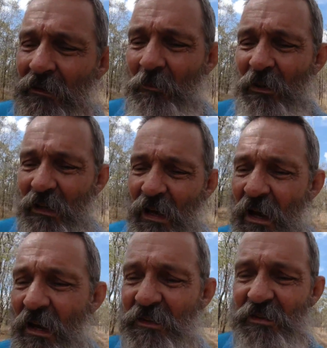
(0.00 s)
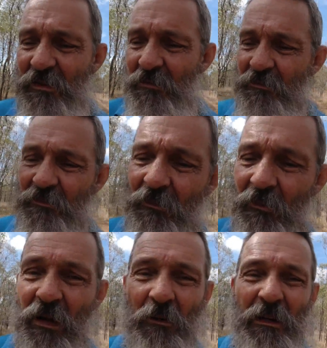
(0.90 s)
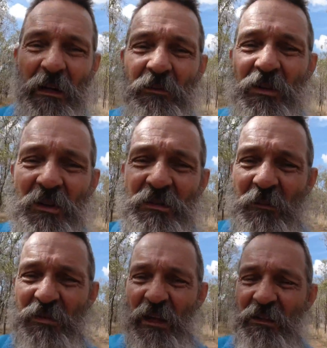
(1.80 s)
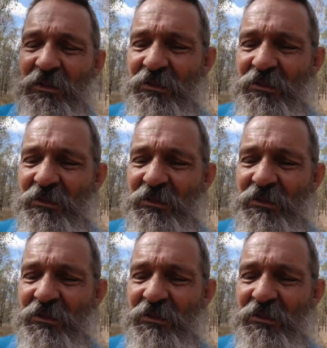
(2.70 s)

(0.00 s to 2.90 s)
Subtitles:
Debit cards, well I really never use them, so they